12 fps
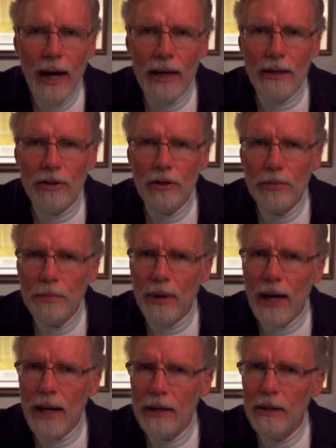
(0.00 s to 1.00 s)
and it
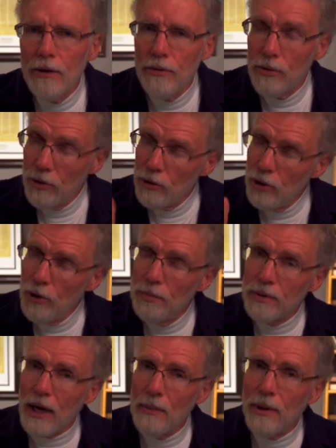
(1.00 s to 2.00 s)
spread through two
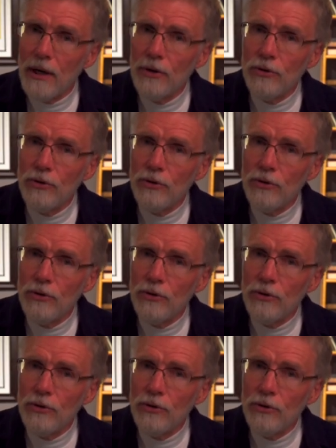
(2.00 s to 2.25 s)
primary